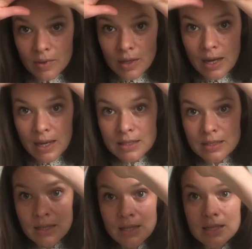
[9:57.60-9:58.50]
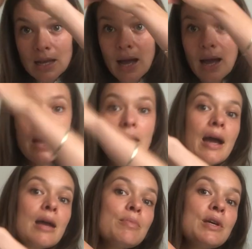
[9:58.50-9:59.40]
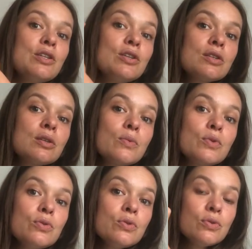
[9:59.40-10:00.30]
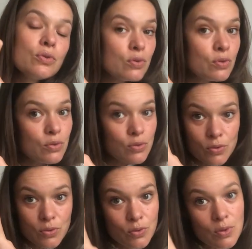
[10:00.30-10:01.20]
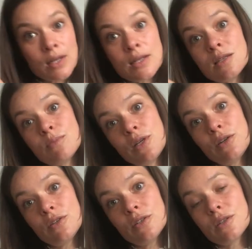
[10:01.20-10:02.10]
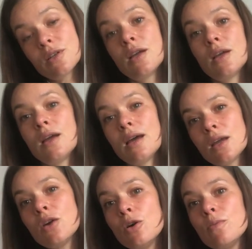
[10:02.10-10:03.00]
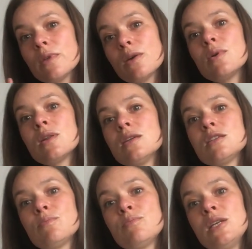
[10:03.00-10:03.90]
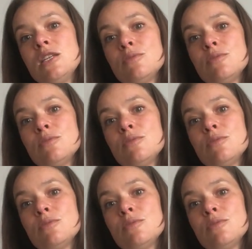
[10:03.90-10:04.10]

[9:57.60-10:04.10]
it ends in these high pitches and disappears. And I hope that when this piece